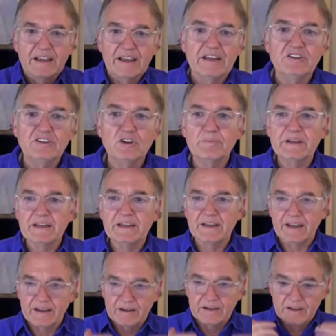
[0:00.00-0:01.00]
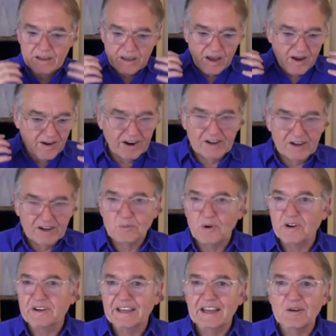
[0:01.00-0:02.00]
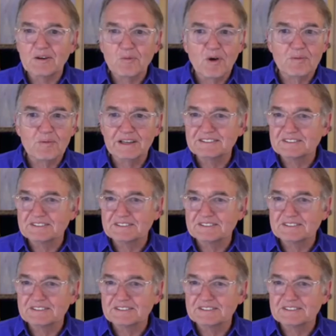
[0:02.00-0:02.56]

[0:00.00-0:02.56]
And you'll be a hardworking woman,